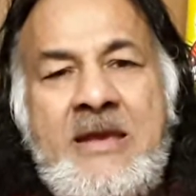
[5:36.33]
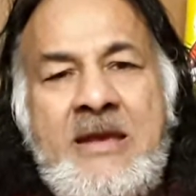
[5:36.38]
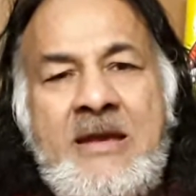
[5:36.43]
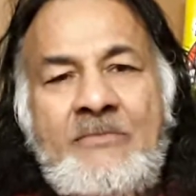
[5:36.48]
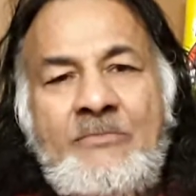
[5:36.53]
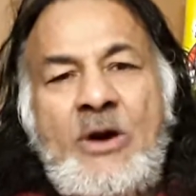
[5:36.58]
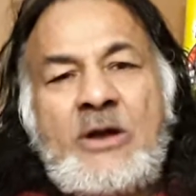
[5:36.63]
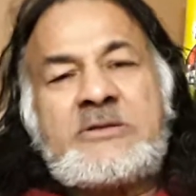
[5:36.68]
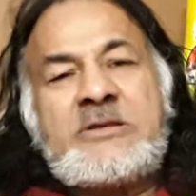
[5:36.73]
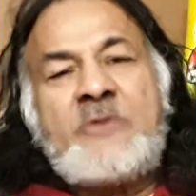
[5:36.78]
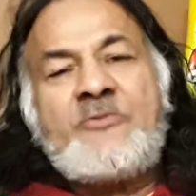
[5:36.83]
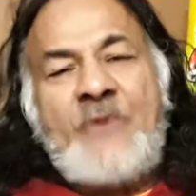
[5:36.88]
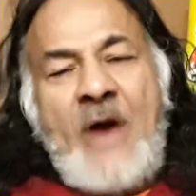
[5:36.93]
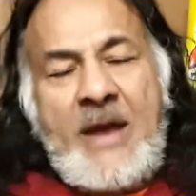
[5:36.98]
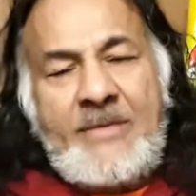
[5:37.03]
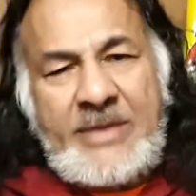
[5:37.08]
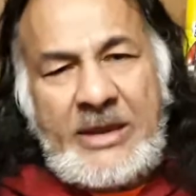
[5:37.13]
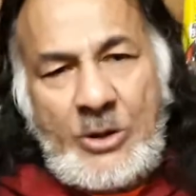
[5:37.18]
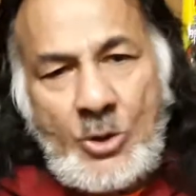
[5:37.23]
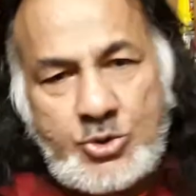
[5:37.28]
But if
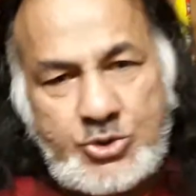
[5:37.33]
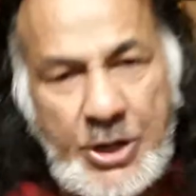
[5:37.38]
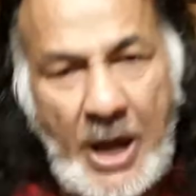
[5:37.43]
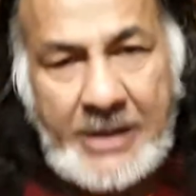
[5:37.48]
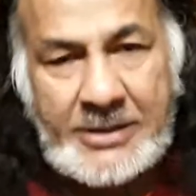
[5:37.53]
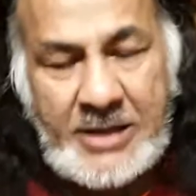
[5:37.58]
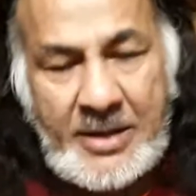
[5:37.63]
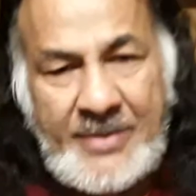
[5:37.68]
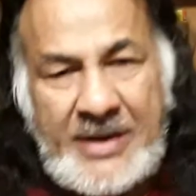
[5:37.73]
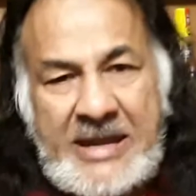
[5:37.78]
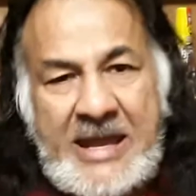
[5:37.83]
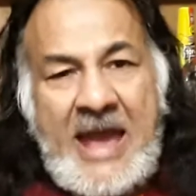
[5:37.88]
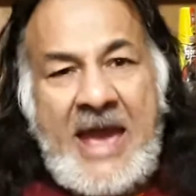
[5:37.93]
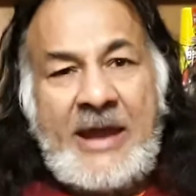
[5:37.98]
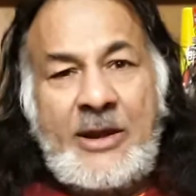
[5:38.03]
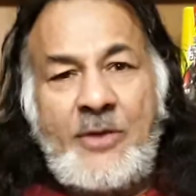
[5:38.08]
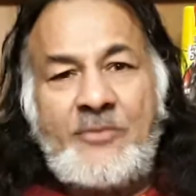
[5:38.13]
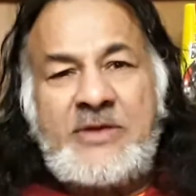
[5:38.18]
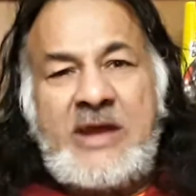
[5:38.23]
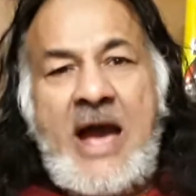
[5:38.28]
I'm innocent, give me the head
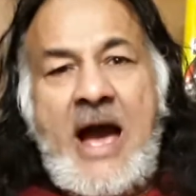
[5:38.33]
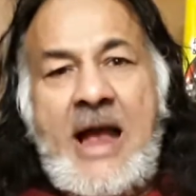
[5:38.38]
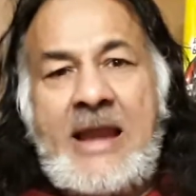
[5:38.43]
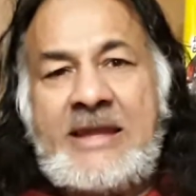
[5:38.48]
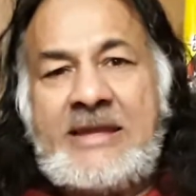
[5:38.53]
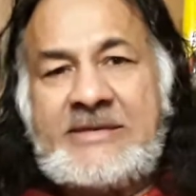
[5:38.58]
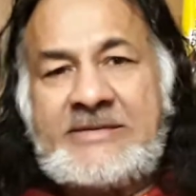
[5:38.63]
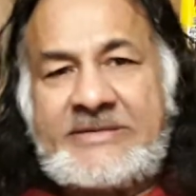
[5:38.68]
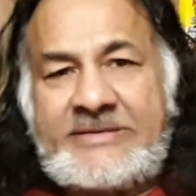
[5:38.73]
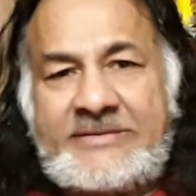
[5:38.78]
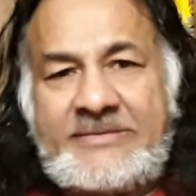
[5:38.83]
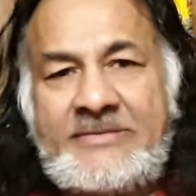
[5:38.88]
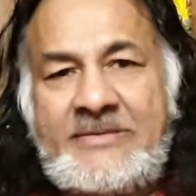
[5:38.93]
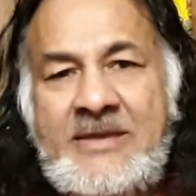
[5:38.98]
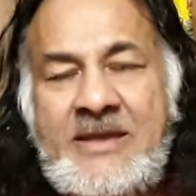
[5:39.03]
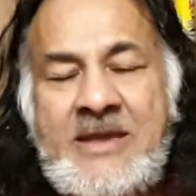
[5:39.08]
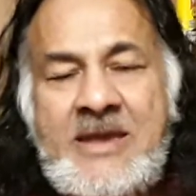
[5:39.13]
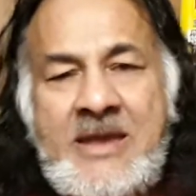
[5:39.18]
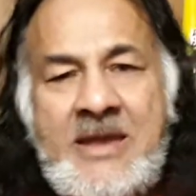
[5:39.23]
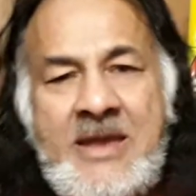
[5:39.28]
of the allies,
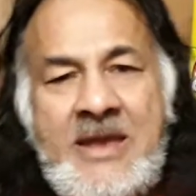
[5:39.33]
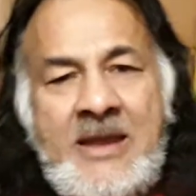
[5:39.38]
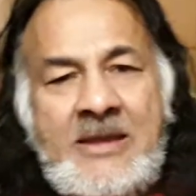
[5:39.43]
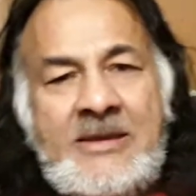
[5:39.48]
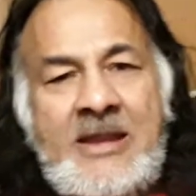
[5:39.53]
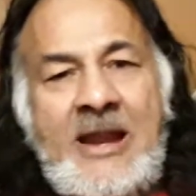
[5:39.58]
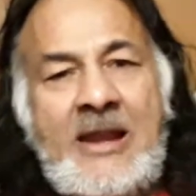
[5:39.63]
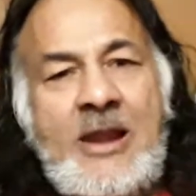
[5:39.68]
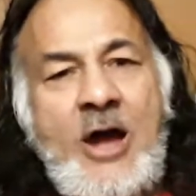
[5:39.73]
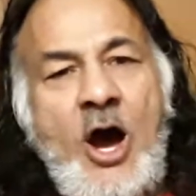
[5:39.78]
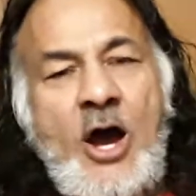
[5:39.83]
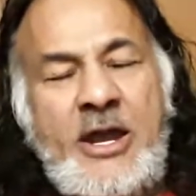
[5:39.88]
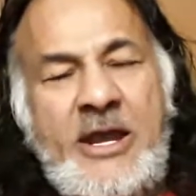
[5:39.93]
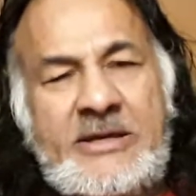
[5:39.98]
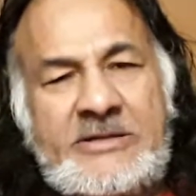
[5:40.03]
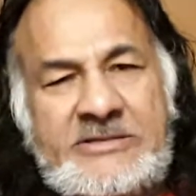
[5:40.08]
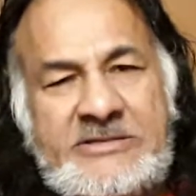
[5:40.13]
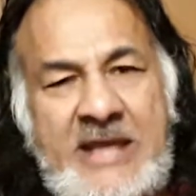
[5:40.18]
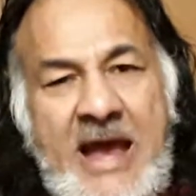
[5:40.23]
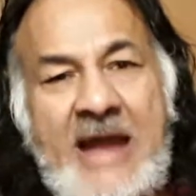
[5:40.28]
the
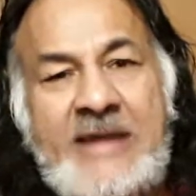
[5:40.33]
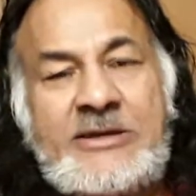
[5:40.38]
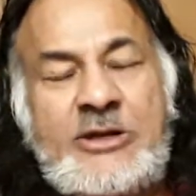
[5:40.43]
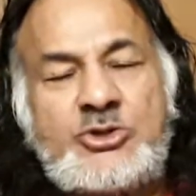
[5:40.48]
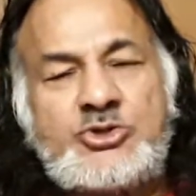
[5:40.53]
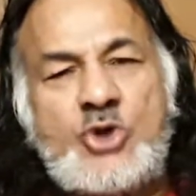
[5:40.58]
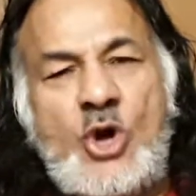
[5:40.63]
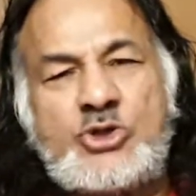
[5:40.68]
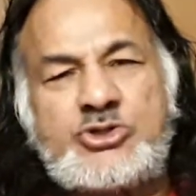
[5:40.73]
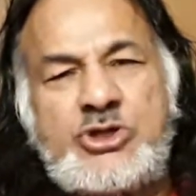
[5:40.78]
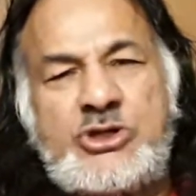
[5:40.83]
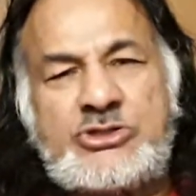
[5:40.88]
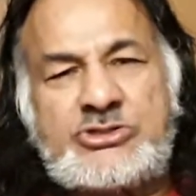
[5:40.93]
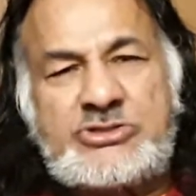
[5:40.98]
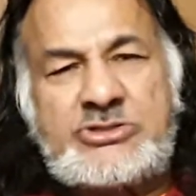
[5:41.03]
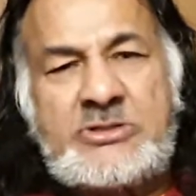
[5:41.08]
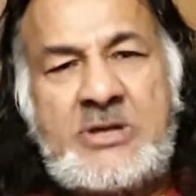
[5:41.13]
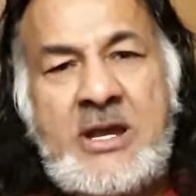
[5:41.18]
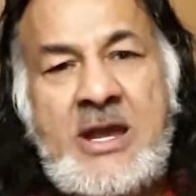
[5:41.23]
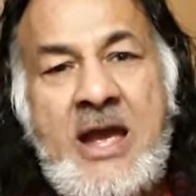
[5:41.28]
lawyers and the
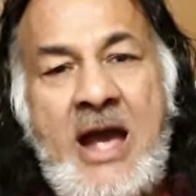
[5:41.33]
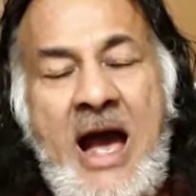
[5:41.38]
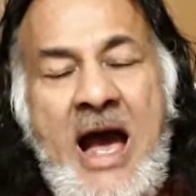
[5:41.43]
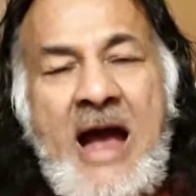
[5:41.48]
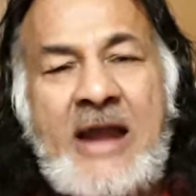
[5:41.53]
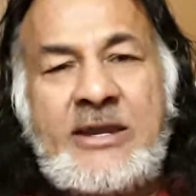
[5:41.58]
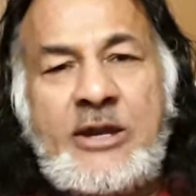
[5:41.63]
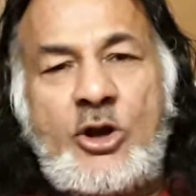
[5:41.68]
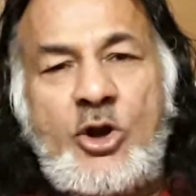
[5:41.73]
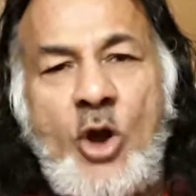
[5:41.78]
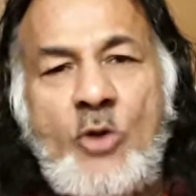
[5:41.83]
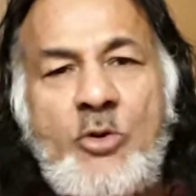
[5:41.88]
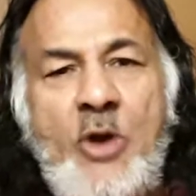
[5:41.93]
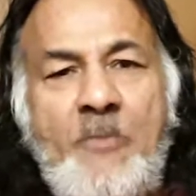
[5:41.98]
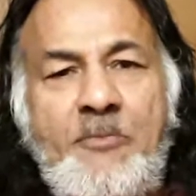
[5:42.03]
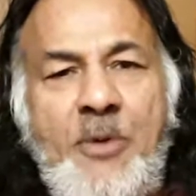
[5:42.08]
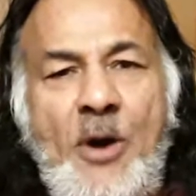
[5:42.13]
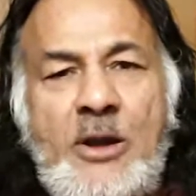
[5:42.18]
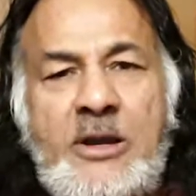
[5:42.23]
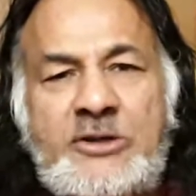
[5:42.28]
judges and the corrupt
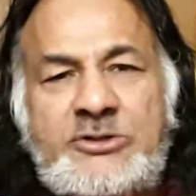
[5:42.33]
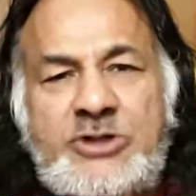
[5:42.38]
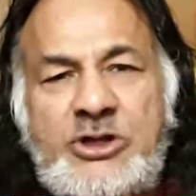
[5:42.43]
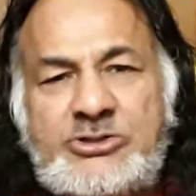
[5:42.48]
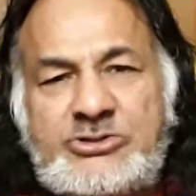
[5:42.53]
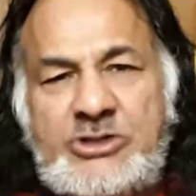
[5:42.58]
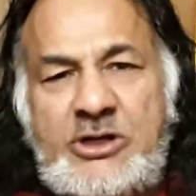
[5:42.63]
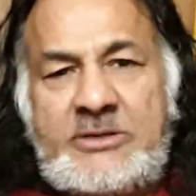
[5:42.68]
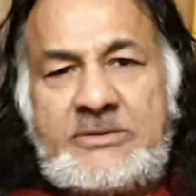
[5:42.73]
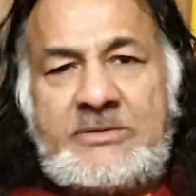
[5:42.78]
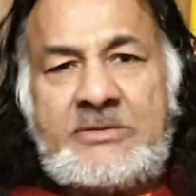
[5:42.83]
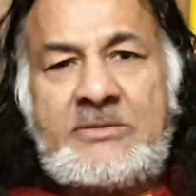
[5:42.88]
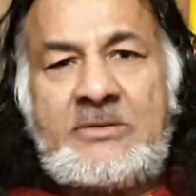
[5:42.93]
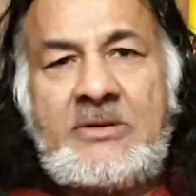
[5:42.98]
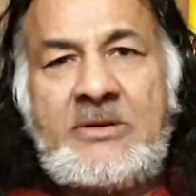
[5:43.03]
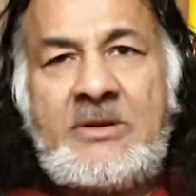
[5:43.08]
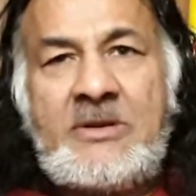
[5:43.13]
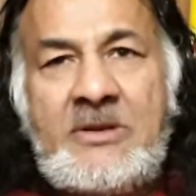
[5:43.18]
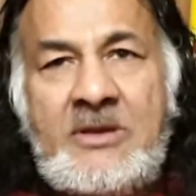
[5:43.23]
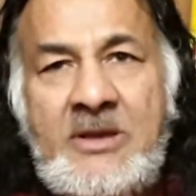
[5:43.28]
politicians
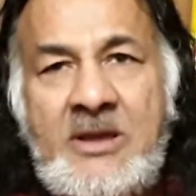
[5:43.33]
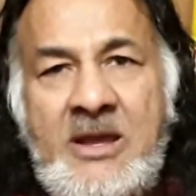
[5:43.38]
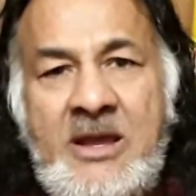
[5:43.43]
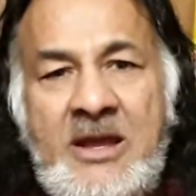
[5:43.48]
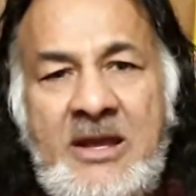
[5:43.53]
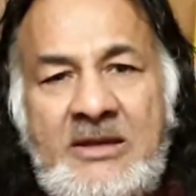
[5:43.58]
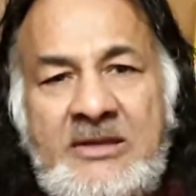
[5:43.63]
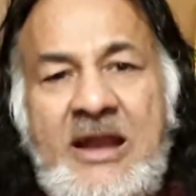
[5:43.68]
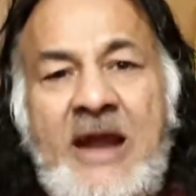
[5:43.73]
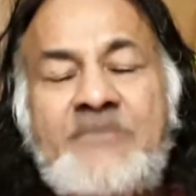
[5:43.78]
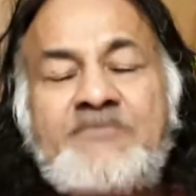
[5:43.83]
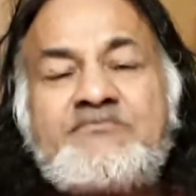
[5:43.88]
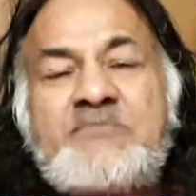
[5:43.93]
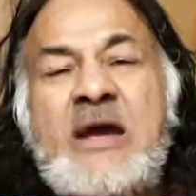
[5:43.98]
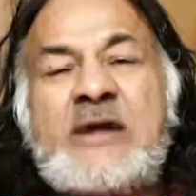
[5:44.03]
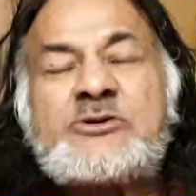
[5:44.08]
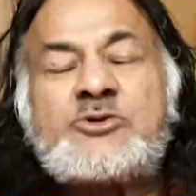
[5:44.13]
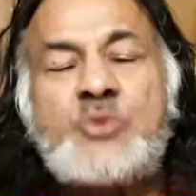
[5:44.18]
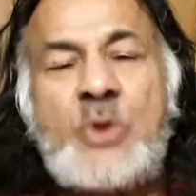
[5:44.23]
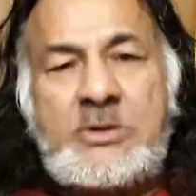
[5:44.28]
that
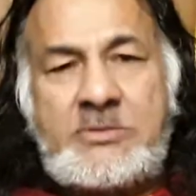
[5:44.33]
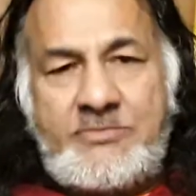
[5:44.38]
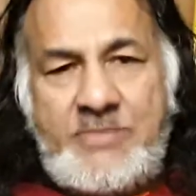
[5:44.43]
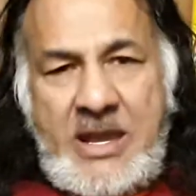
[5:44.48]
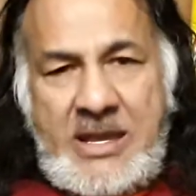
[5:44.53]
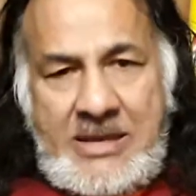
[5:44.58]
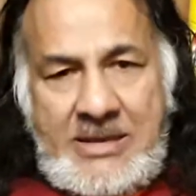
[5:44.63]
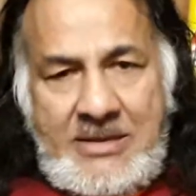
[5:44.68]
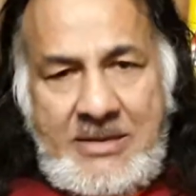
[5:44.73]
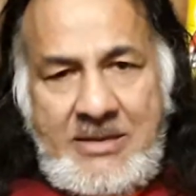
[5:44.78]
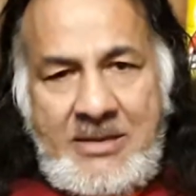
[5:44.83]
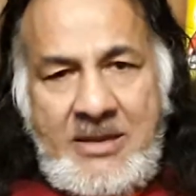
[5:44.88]
mess with me.